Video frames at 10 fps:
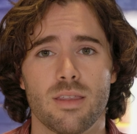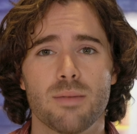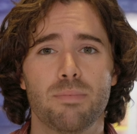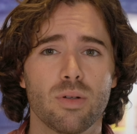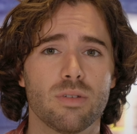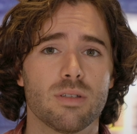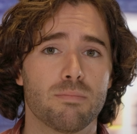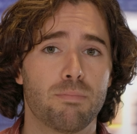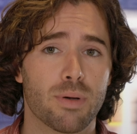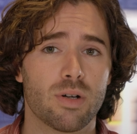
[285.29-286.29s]
The build
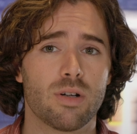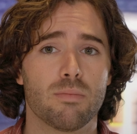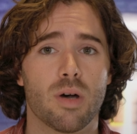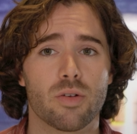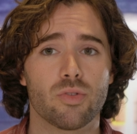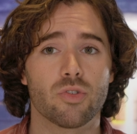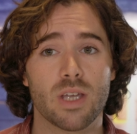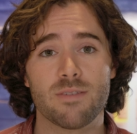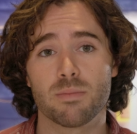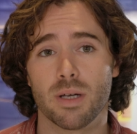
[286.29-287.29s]
and burn model
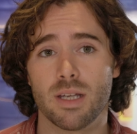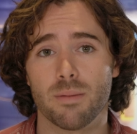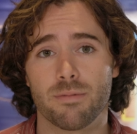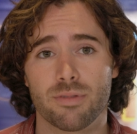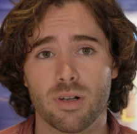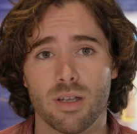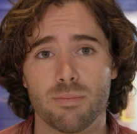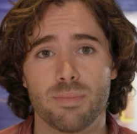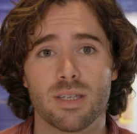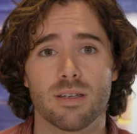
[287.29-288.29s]
saves money up
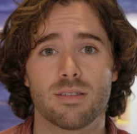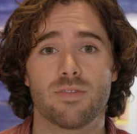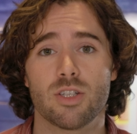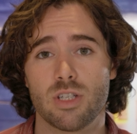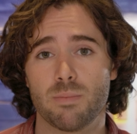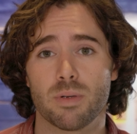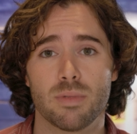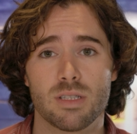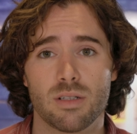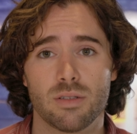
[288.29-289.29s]
front because of the cheaper
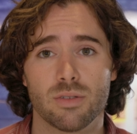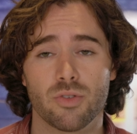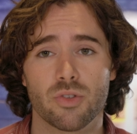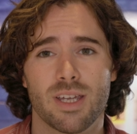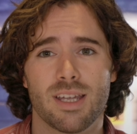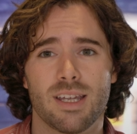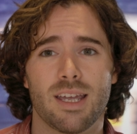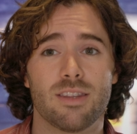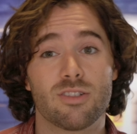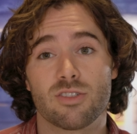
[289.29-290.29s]
materials,
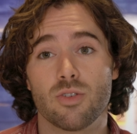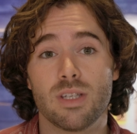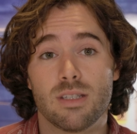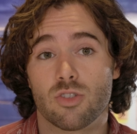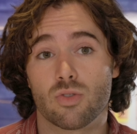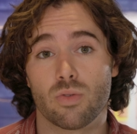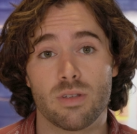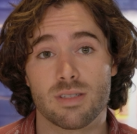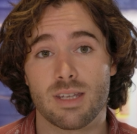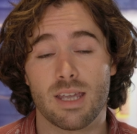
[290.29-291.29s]
and there is no need to store
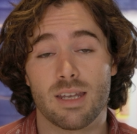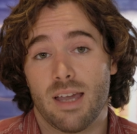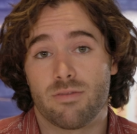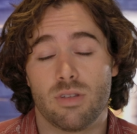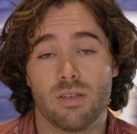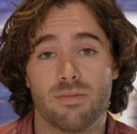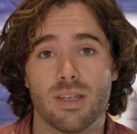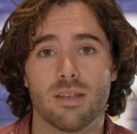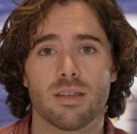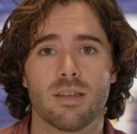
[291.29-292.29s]
the stand after the event.